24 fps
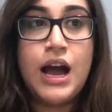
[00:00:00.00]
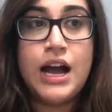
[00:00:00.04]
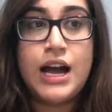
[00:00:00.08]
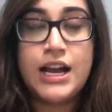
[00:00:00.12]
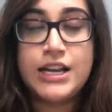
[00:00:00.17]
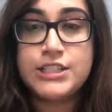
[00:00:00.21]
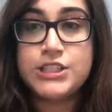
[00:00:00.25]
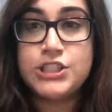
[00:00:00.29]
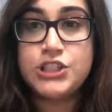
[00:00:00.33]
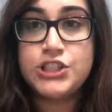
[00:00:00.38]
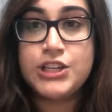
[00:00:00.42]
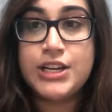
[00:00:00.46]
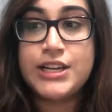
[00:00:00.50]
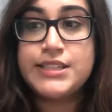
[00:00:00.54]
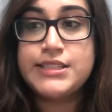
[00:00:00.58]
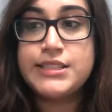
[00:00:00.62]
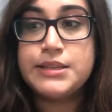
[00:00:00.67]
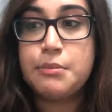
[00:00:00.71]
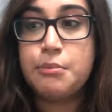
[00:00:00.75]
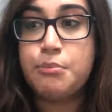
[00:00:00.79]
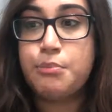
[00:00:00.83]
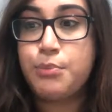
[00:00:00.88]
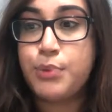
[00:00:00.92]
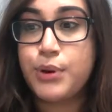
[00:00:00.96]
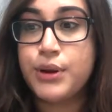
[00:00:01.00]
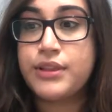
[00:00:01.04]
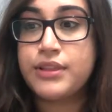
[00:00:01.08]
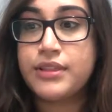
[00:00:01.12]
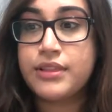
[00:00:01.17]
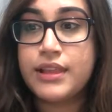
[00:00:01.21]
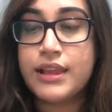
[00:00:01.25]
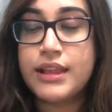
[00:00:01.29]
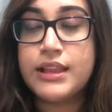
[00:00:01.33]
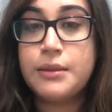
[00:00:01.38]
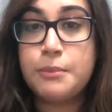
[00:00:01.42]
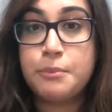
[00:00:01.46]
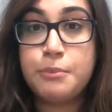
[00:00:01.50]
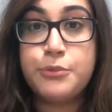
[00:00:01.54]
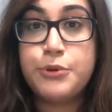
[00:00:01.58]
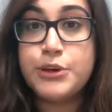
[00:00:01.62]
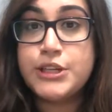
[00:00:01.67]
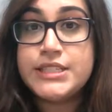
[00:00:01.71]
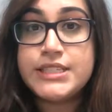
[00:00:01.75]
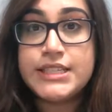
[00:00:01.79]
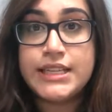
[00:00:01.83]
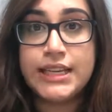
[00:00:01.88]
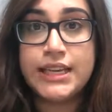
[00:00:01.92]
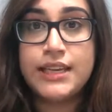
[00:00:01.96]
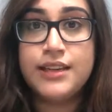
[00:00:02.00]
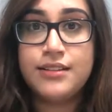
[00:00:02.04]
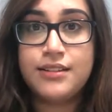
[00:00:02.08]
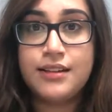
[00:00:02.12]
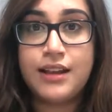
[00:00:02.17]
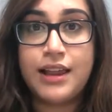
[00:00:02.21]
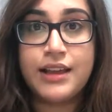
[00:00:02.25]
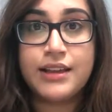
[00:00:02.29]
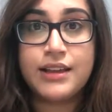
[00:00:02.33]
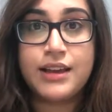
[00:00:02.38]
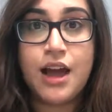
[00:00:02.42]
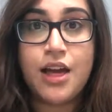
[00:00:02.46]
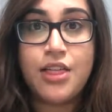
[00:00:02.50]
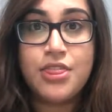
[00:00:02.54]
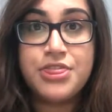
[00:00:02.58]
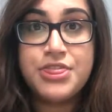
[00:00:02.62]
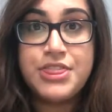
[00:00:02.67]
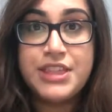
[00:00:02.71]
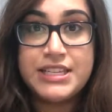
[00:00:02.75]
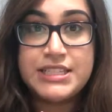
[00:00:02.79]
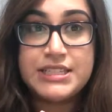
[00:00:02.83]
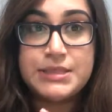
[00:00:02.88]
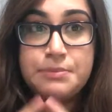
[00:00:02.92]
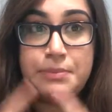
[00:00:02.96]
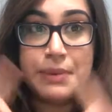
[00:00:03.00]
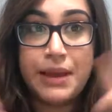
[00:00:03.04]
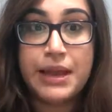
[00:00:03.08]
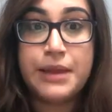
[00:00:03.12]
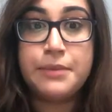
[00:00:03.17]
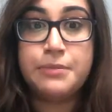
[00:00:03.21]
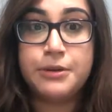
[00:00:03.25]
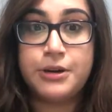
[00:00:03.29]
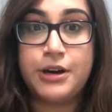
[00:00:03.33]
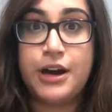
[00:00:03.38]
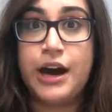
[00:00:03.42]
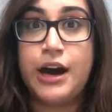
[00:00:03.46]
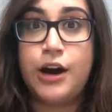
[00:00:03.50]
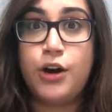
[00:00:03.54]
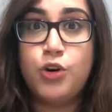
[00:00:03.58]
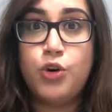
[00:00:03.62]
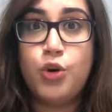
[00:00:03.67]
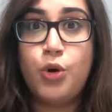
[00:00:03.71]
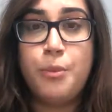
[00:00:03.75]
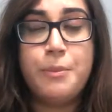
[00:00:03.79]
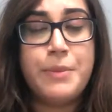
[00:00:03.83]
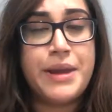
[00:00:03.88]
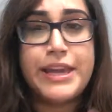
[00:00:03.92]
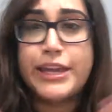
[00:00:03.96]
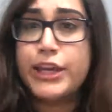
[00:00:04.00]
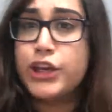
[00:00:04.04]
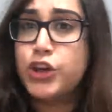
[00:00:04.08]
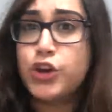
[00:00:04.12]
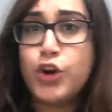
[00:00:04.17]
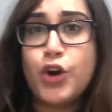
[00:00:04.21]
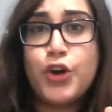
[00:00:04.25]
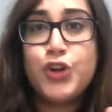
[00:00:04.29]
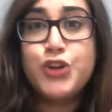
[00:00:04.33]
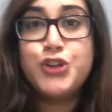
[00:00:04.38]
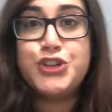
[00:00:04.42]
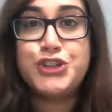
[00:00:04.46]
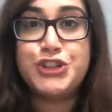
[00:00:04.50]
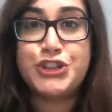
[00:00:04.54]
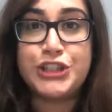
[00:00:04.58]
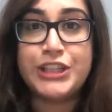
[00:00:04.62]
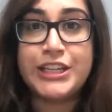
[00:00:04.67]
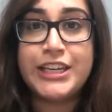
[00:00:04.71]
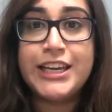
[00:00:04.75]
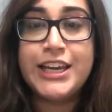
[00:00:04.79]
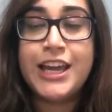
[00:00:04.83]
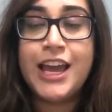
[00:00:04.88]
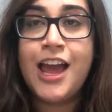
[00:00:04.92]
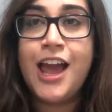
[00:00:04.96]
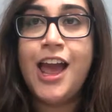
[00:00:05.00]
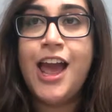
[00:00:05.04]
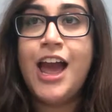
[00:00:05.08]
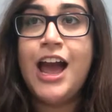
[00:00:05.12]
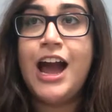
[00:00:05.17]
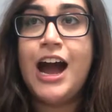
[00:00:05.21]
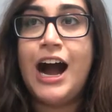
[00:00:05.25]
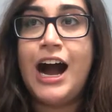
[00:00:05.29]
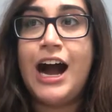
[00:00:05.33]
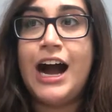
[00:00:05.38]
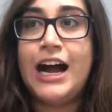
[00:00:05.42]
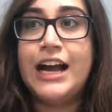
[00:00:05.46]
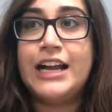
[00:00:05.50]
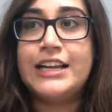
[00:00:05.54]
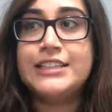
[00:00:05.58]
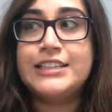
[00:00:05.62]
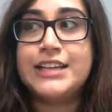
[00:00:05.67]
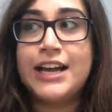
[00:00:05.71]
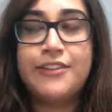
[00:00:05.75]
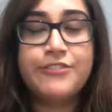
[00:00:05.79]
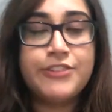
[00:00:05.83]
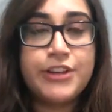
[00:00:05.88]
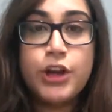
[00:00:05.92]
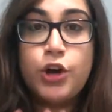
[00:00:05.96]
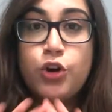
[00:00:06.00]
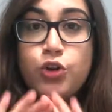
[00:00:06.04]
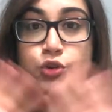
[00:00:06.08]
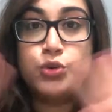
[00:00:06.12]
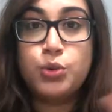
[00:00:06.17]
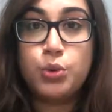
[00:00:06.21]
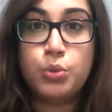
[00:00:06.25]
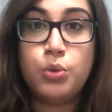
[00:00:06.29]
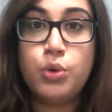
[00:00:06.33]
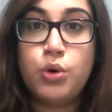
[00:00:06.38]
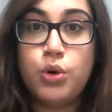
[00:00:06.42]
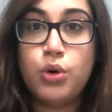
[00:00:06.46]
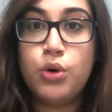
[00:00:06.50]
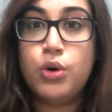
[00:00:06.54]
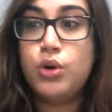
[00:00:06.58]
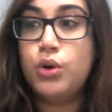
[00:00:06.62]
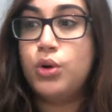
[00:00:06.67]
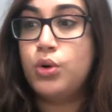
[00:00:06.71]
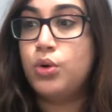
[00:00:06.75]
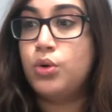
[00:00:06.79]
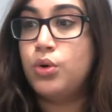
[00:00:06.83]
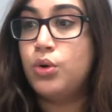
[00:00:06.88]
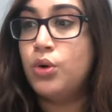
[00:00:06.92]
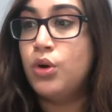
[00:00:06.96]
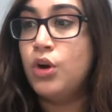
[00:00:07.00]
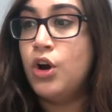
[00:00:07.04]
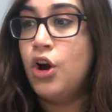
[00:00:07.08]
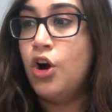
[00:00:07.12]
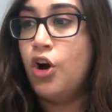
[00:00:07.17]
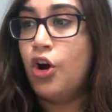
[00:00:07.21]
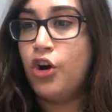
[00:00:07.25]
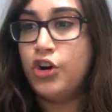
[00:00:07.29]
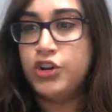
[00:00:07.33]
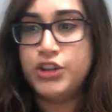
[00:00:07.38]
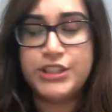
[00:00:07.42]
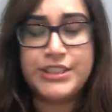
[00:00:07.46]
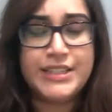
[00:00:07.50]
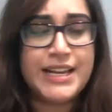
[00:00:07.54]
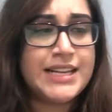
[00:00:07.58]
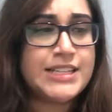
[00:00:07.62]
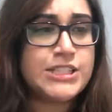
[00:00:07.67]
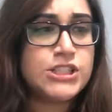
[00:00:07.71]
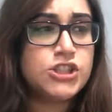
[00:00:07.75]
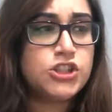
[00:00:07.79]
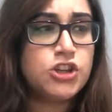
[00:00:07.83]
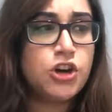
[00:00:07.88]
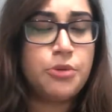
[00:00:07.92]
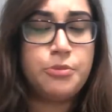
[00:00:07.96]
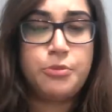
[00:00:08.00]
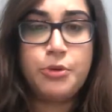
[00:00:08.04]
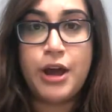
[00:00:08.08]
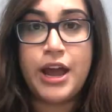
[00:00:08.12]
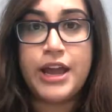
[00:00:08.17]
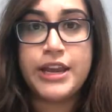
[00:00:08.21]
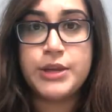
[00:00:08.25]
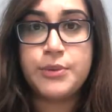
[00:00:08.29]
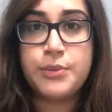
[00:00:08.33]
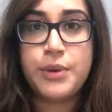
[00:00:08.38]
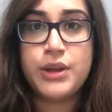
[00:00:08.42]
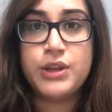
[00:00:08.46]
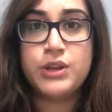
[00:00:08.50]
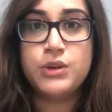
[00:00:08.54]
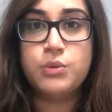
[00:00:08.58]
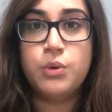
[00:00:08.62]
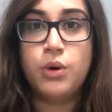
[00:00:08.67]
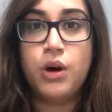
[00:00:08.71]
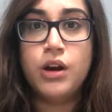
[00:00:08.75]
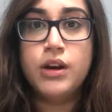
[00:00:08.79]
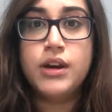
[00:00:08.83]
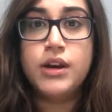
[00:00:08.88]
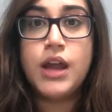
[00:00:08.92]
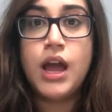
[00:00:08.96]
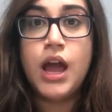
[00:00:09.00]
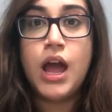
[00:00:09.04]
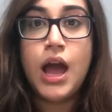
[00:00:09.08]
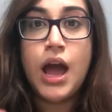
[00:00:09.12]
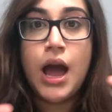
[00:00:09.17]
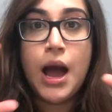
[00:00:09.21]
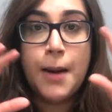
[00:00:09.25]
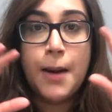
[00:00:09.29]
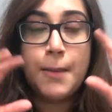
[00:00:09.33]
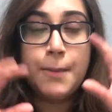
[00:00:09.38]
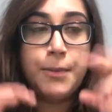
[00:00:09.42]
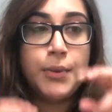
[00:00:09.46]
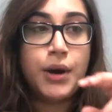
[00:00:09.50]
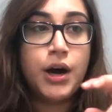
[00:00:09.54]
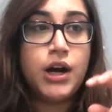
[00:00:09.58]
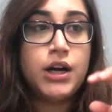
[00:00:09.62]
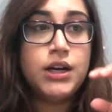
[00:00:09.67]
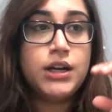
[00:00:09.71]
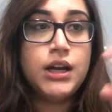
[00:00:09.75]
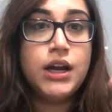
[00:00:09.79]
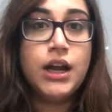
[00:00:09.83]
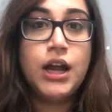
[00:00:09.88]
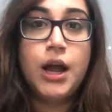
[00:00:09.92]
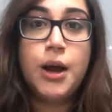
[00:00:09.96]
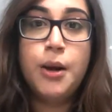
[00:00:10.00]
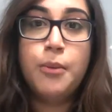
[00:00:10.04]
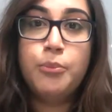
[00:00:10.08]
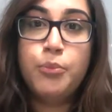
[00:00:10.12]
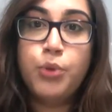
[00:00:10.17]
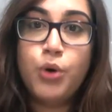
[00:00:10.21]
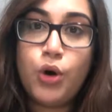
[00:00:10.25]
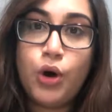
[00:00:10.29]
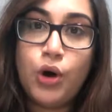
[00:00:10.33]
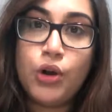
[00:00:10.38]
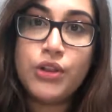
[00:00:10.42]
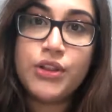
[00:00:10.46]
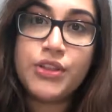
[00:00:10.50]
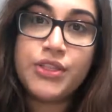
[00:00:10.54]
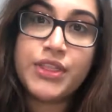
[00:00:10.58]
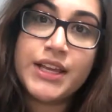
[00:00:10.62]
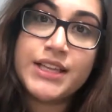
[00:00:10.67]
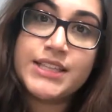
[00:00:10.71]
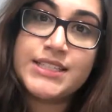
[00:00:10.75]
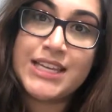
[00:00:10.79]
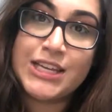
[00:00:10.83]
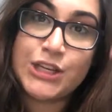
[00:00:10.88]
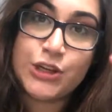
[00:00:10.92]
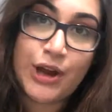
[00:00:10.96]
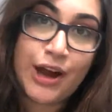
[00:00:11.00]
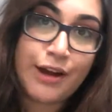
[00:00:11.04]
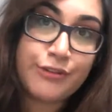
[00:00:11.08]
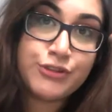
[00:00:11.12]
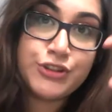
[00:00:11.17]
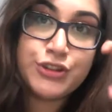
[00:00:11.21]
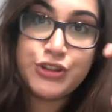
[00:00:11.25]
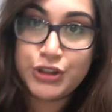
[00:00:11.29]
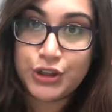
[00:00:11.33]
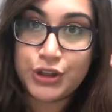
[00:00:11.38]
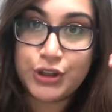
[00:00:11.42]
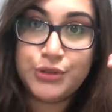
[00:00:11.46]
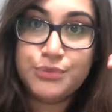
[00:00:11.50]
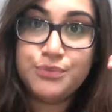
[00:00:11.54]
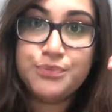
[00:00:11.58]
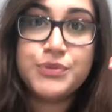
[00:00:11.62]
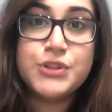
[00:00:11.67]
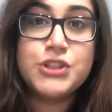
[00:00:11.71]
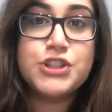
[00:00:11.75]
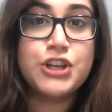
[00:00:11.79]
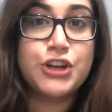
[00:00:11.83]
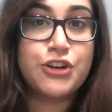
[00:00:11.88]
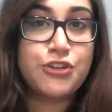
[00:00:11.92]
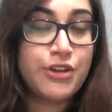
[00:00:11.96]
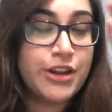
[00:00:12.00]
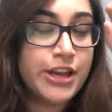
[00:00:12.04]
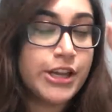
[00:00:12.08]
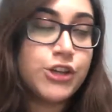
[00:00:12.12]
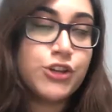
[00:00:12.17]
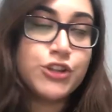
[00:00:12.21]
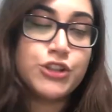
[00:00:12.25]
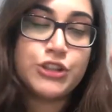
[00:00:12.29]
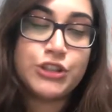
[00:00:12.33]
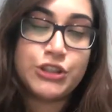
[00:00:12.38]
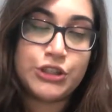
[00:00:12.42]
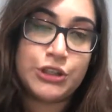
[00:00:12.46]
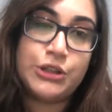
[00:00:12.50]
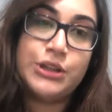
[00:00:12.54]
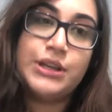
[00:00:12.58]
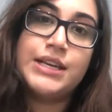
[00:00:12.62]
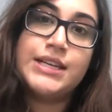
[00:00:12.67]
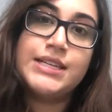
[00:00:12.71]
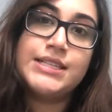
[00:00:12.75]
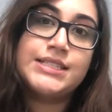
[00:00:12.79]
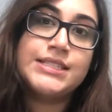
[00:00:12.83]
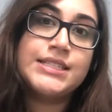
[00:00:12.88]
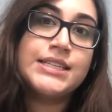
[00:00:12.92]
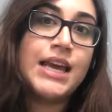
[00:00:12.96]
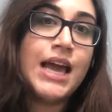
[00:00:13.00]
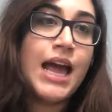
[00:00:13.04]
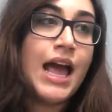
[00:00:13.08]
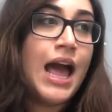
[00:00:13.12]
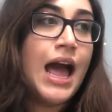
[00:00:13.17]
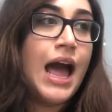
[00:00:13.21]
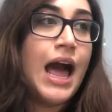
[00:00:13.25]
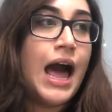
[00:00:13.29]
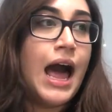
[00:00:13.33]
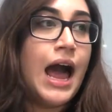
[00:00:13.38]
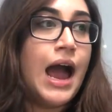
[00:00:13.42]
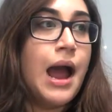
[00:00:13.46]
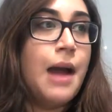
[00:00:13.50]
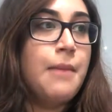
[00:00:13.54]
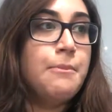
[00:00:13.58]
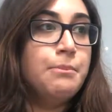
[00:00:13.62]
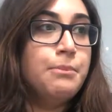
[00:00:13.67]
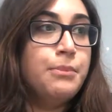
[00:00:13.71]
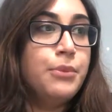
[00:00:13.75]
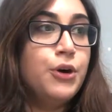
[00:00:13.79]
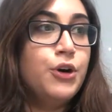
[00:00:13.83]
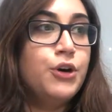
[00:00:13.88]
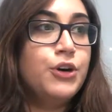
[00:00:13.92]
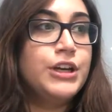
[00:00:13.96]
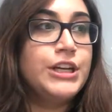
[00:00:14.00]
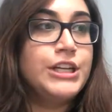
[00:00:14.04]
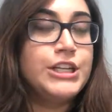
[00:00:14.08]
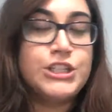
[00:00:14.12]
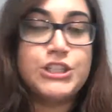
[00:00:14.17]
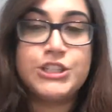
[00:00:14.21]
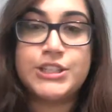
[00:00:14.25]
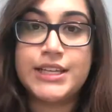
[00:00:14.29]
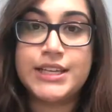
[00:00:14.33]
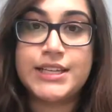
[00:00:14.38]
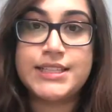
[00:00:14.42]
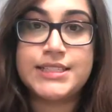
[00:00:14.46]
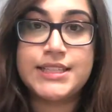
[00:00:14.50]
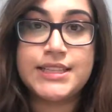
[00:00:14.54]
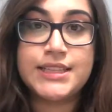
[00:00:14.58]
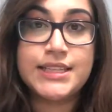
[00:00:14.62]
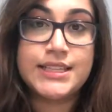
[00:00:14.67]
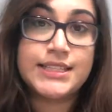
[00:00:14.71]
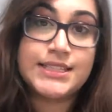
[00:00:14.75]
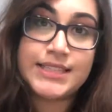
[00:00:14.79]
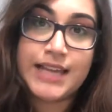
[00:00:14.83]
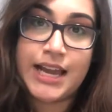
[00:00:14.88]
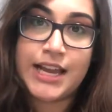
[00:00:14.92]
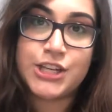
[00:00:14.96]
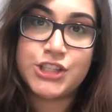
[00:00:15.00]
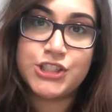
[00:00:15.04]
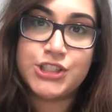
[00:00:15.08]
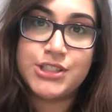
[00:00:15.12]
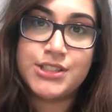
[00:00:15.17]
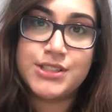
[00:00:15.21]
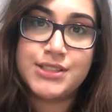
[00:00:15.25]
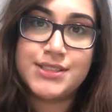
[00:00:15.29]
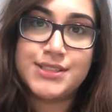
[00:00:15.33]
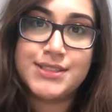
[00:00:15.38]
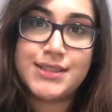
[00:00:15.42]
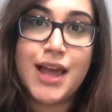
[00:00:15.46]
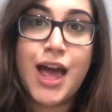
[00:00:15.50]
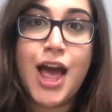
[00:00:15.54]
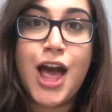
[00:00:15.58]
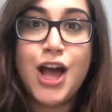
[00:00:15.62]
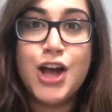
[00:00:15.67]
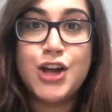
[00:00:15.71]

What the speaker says: I suggest printing like this paper out, or making your own sheet and having it on your wall or on your desktop or anywhere you want, but put all the things that you have to do. So create your to-do list and put each things in these sections.